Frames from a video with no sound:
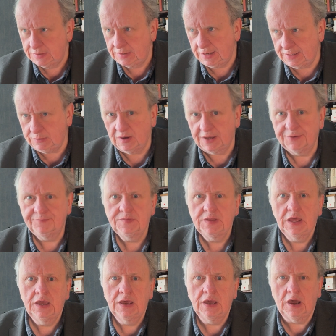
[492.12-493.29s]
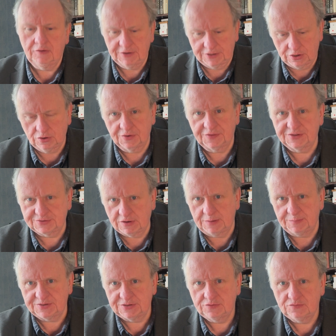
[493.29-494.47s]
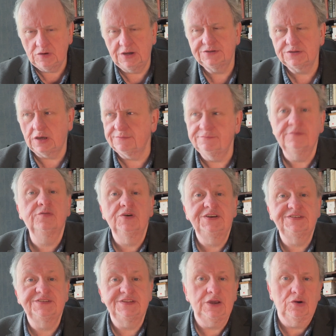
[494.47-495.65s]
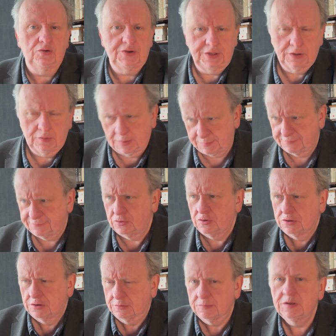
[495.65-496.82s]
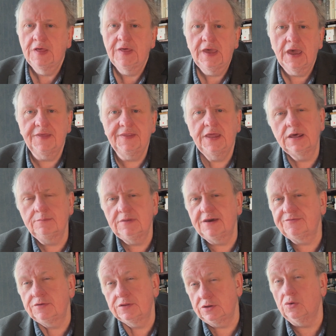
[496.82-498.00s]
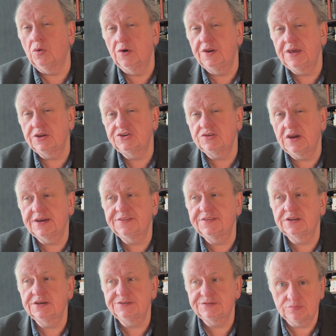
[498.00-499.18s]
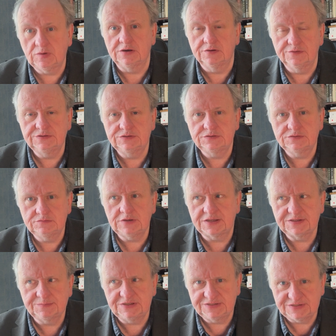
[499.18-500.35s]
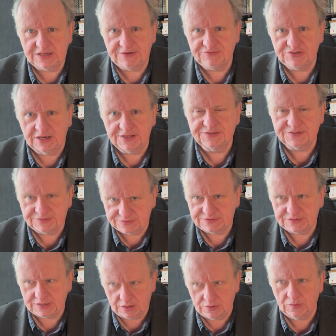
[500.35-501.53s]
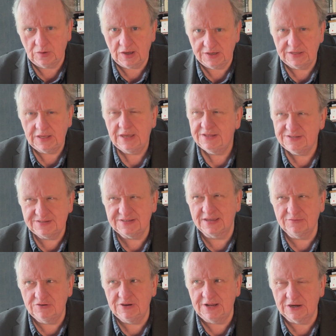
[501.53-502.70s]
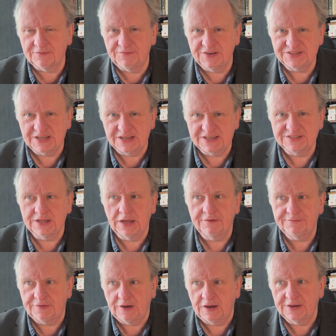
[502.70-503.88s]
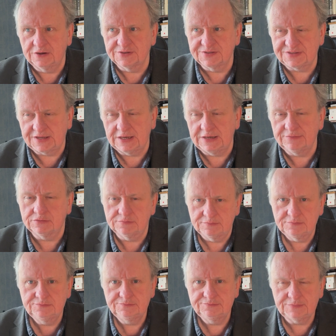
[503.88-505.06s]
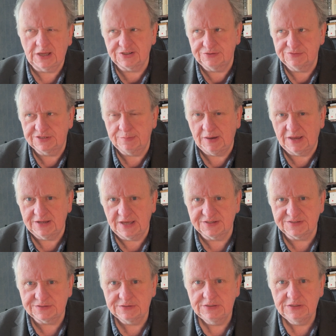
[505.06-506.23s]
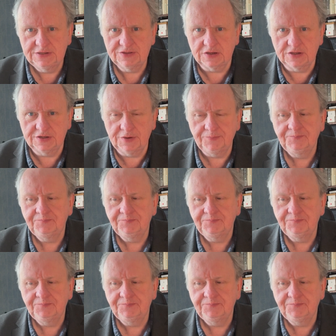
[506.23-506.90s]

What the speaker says: Anyway, I record the script, right? I voice the audio, I perform, and then I'm left with an audio track that has, well, it hasn't been saved yet, so this is getting really obvious, I think, isn't it? File, save, or actually it's Command S that I do.